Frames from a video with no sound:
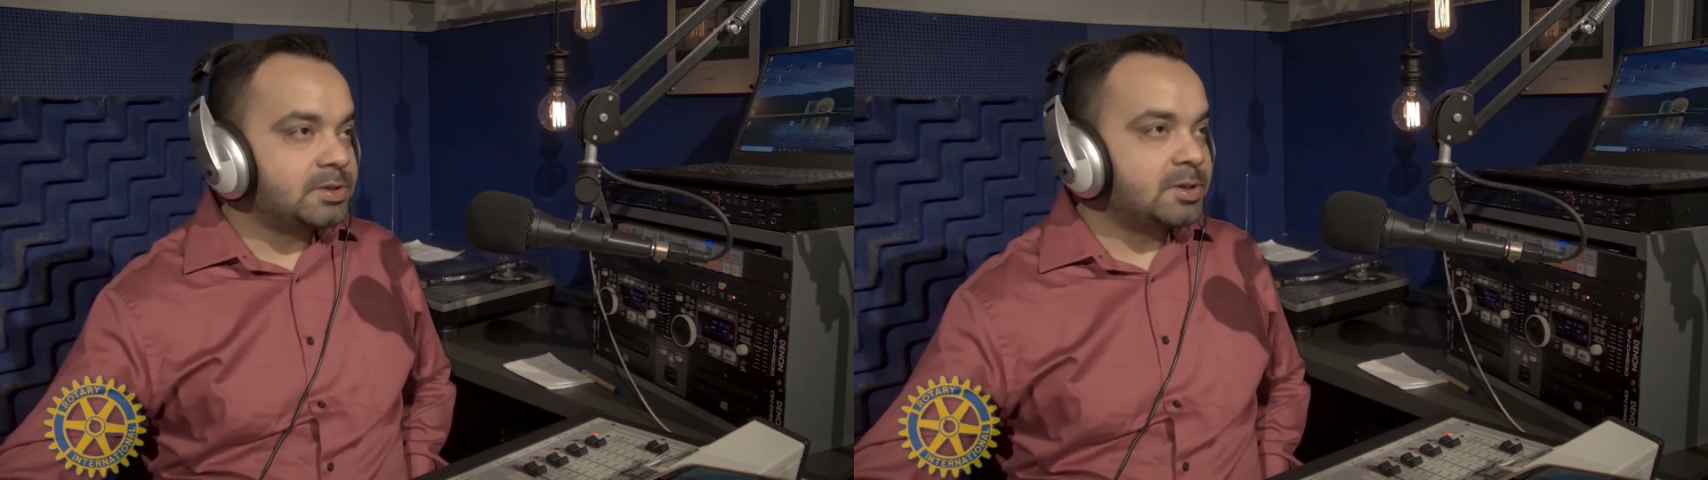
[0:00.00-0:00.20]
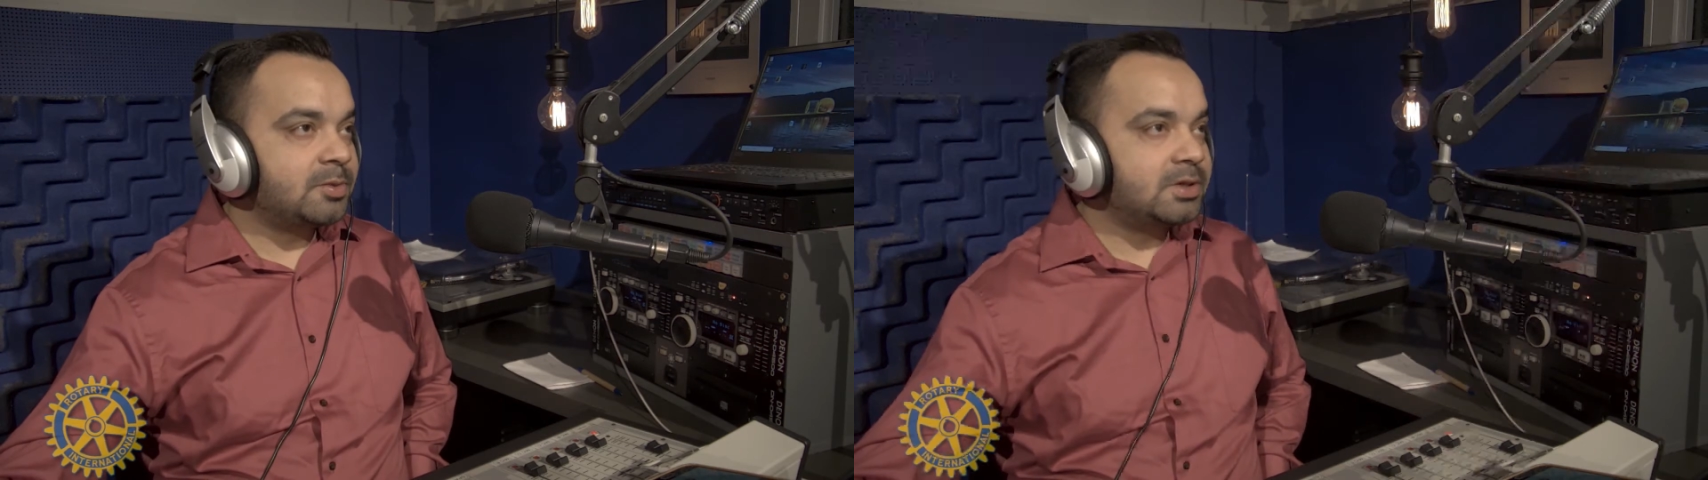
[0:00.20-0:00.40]

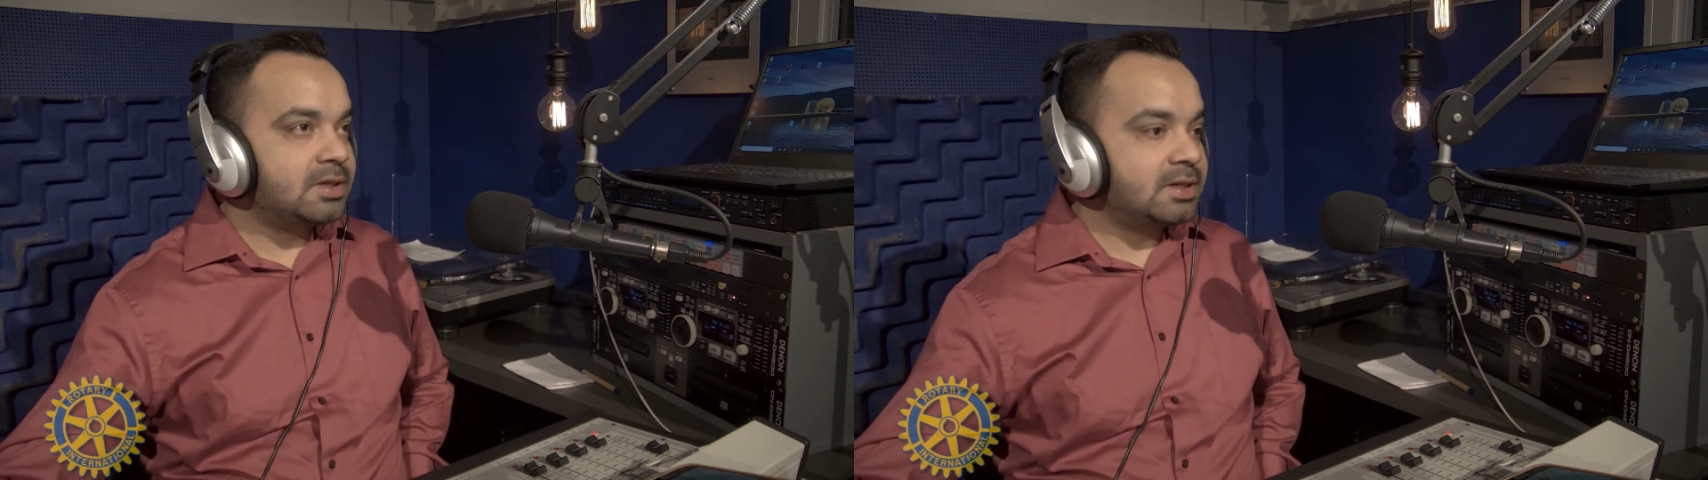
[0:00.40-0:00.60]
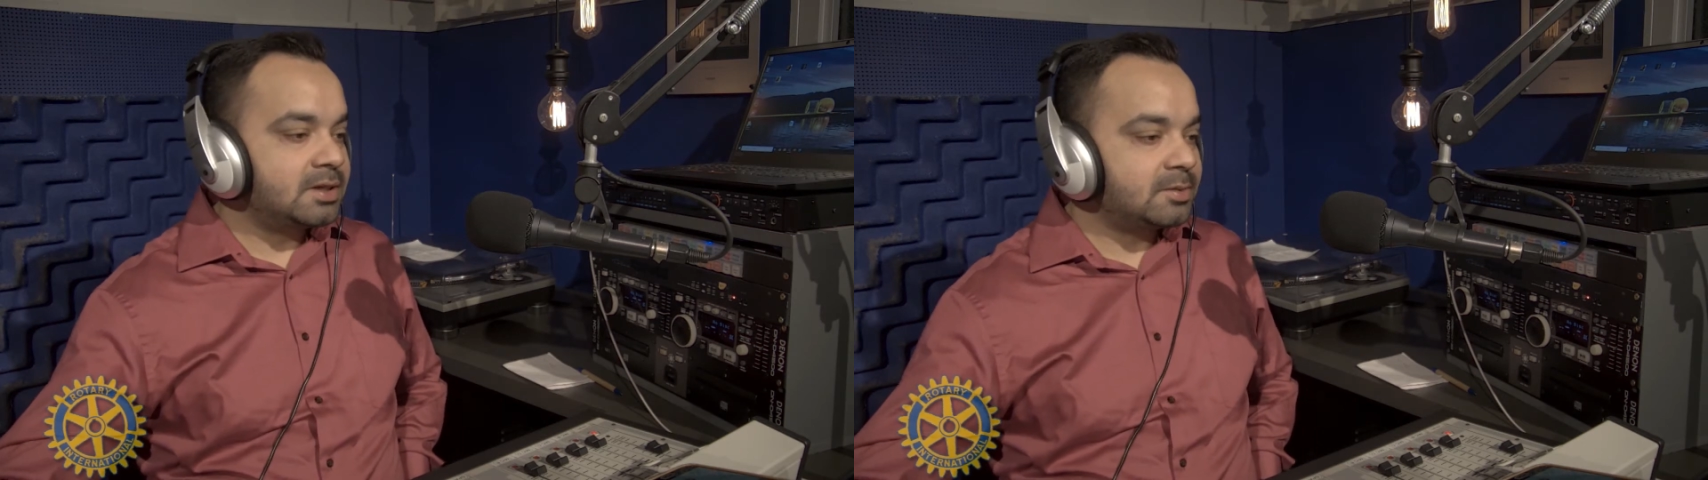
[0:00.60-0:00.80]
is the
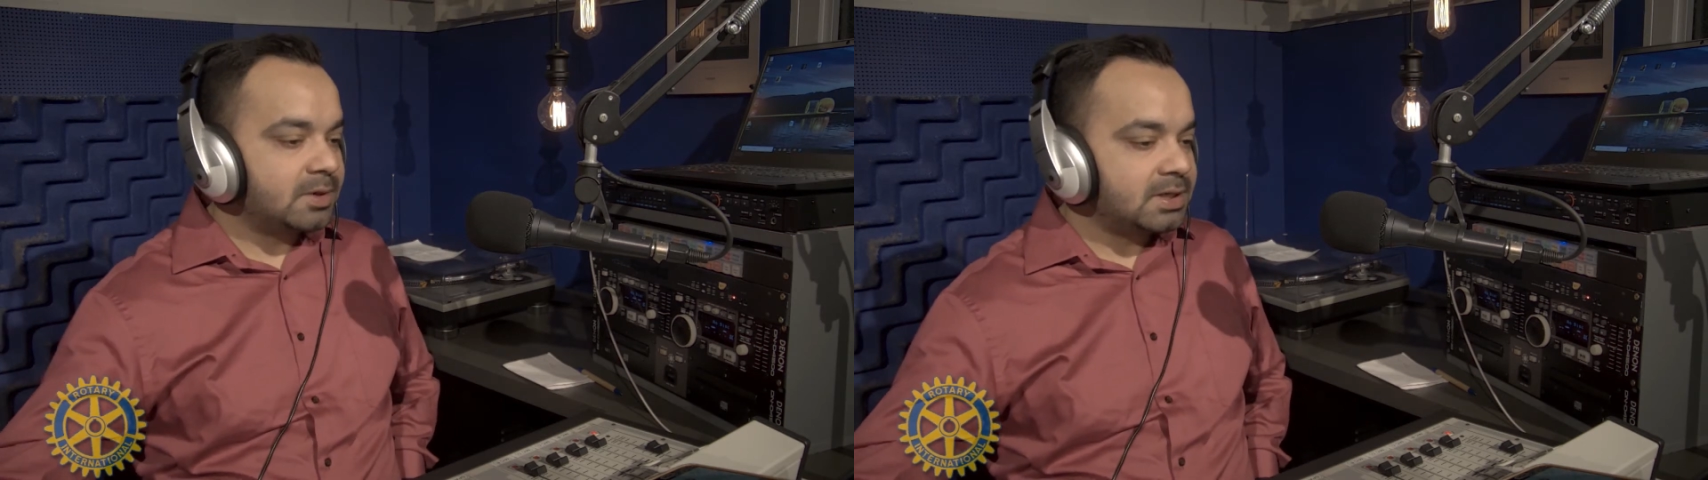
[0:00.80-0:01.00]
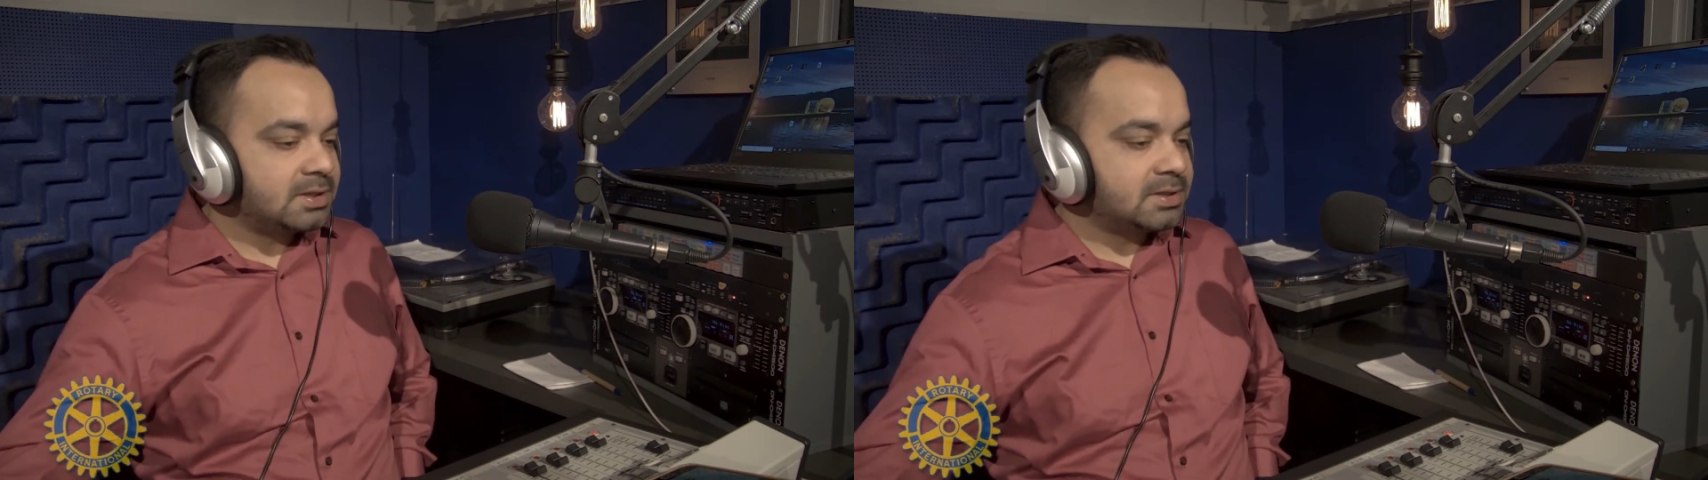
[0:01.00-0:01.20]
weather in
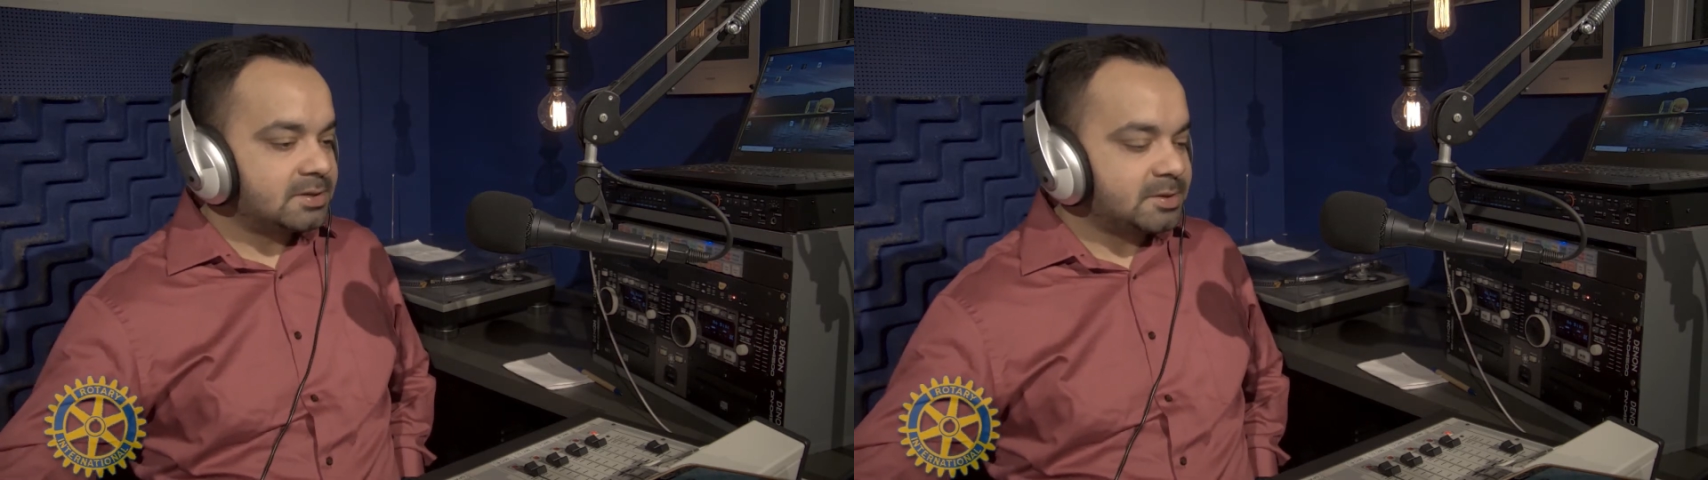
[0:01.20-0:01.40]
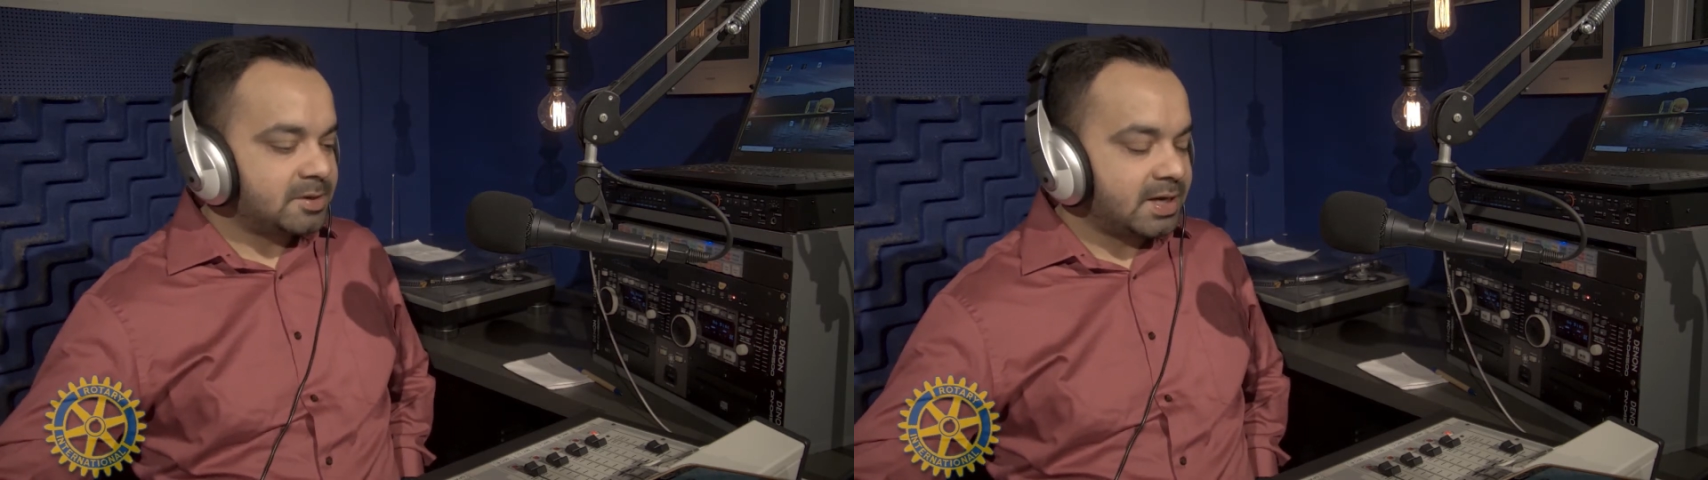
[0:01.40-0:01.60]

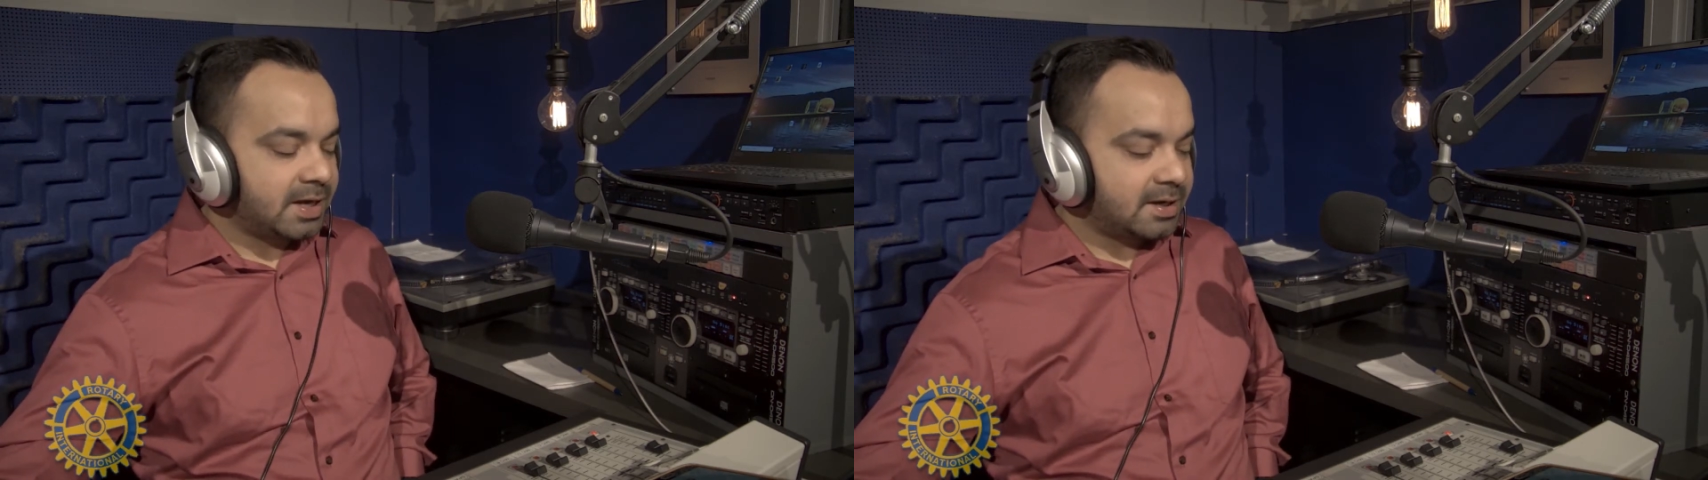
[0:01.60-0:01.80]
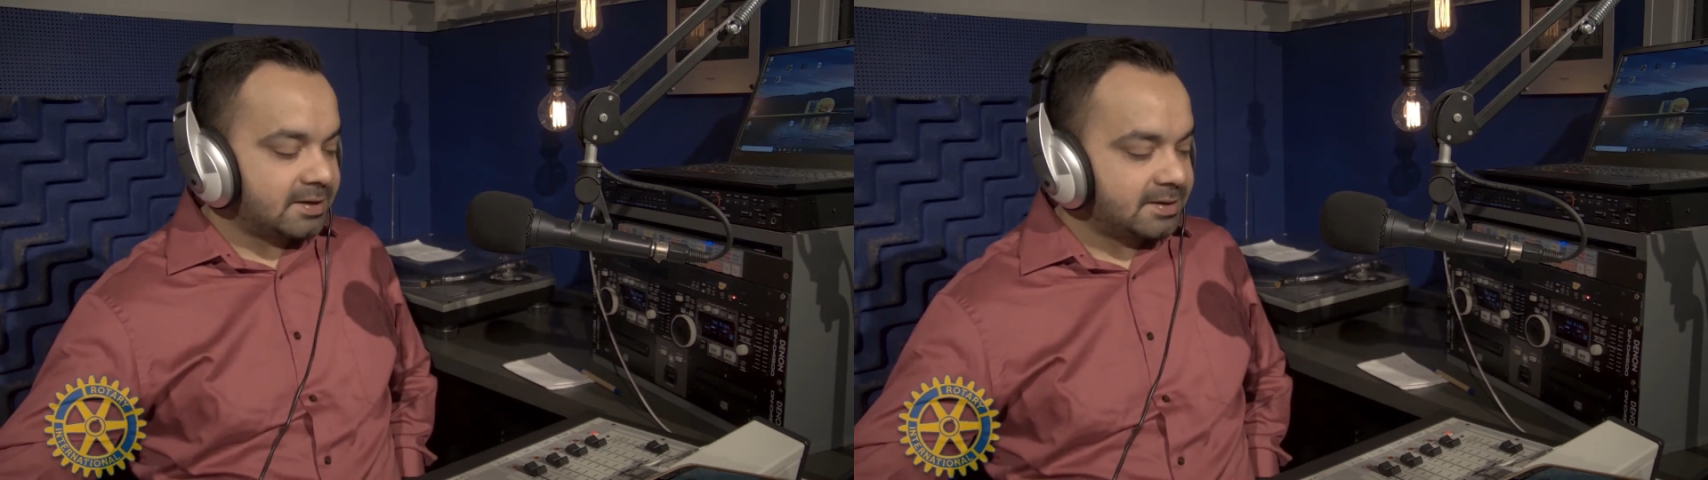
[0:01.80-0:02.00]
Wellington
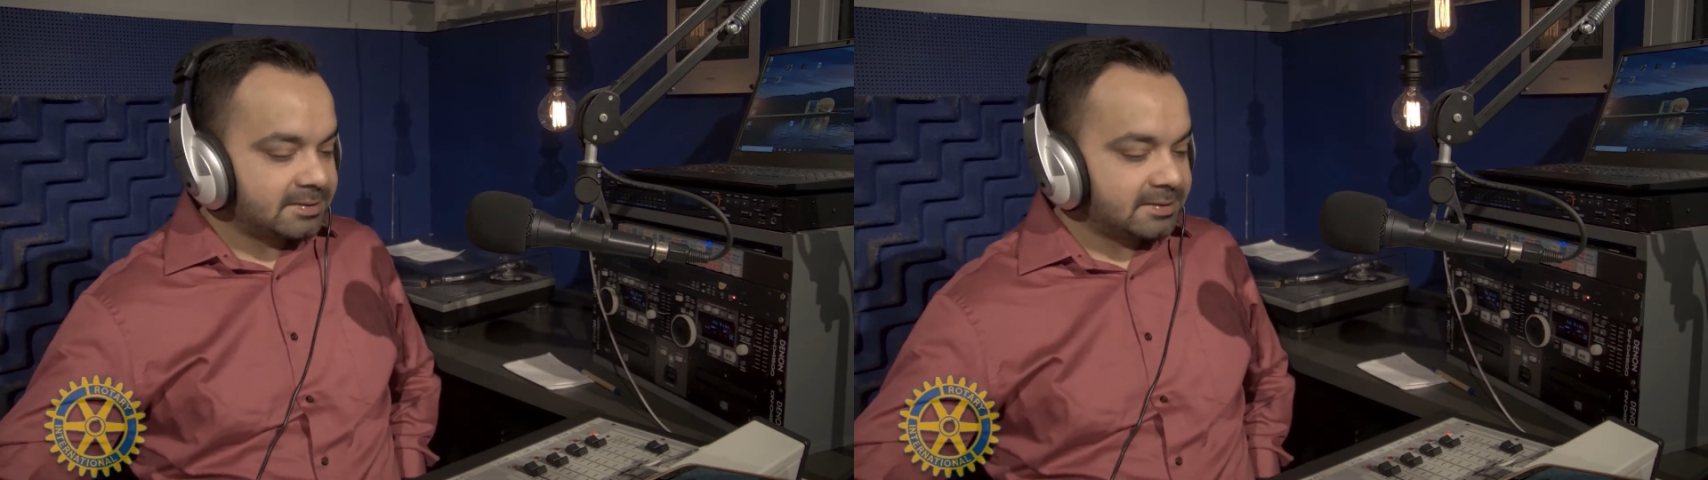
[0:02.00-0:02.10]
today?